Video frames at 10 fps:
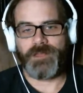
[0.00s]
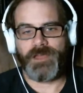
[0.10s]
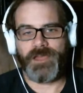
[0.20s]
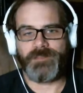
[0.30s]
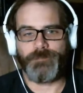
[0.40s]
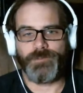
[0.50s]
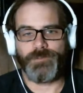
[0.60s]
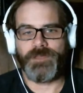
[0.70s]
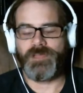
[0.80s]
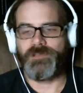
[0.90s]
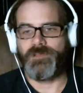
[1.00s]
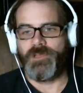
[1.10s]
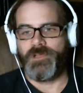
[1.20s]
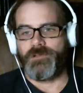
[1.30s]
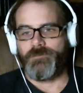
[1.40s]
I had to play
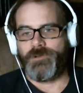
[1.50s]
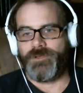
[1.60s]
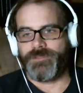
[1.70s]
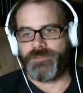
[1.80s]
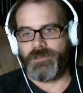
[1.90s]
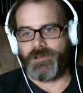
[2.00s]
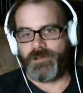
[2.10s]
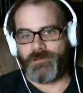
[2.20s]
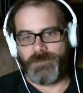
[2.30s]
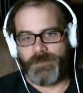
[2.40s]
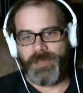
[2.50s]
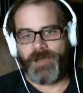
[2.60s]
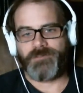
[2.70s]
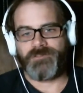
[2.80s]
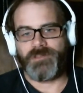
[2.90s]
with a
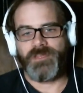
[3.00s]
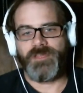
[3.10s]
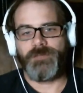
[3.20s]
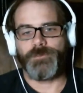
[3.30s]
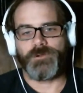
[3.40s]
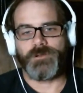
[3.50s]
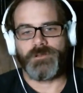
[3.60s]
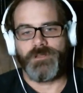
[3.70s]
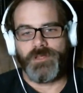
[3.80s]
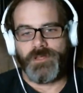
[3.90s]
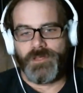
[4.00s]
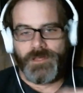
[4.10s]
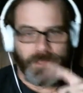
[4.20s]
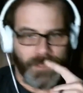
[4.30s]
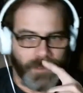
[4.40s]
mouse and keyboard,
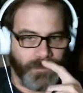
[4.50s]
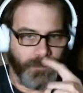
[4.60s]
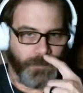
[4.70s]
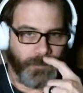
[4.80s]
and